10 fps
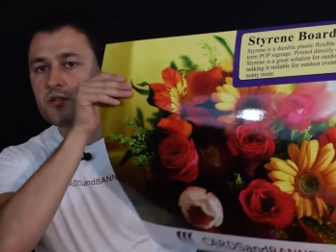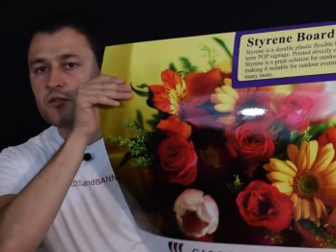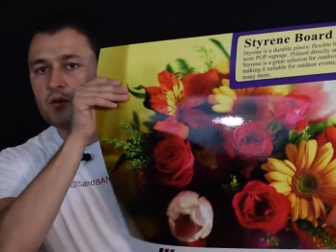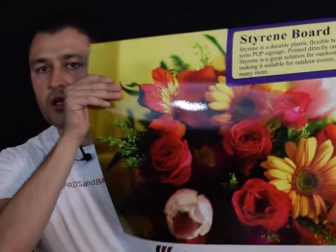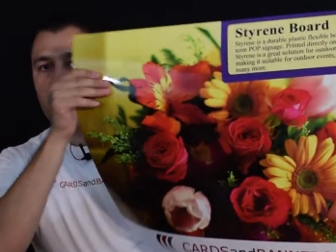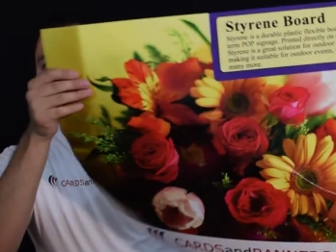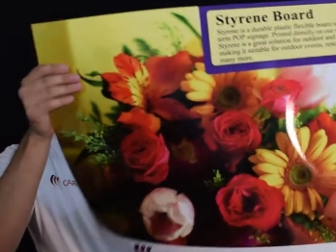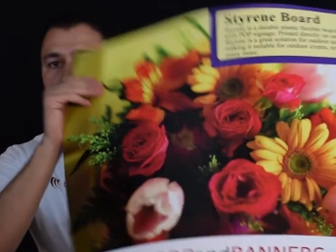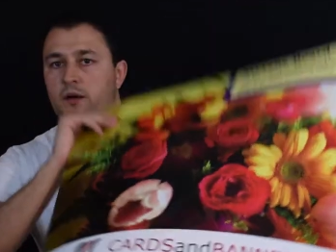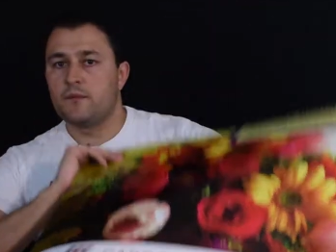so it
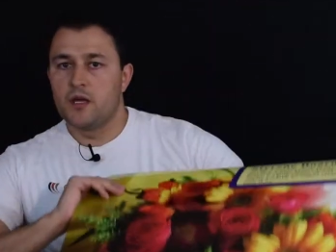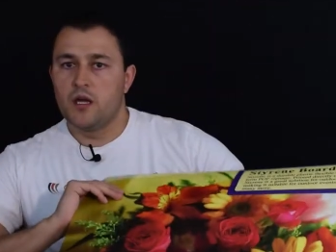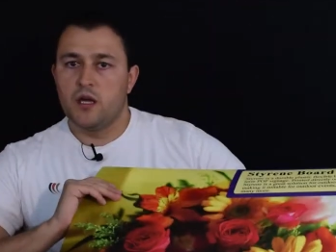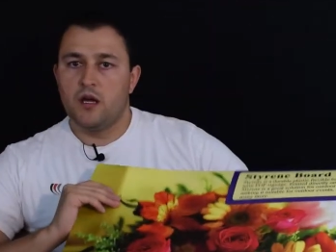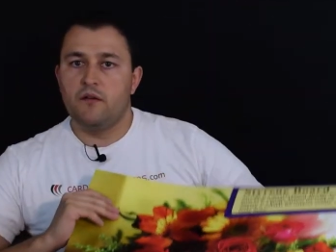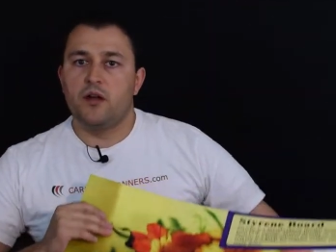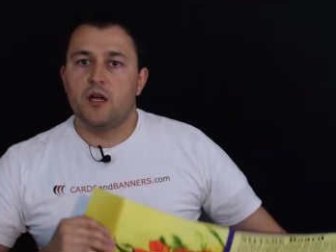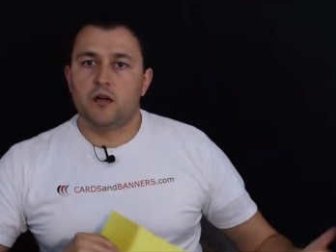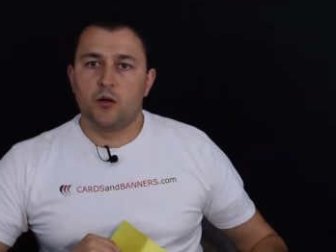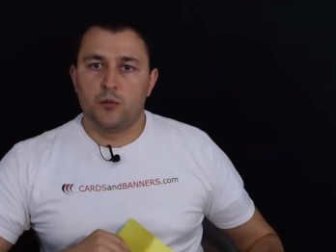will uh,
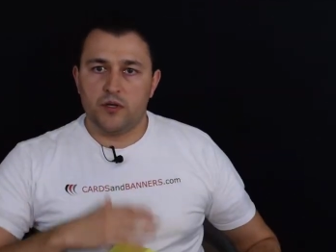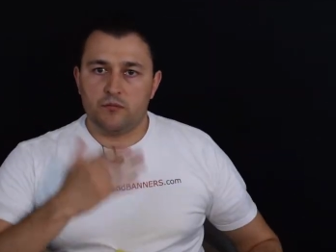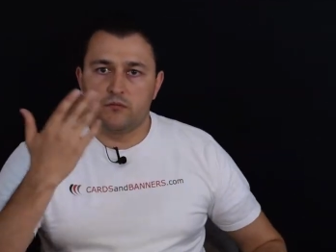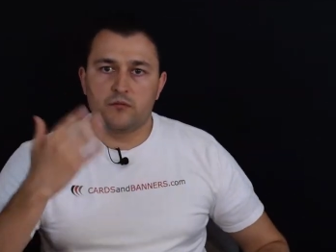it'll be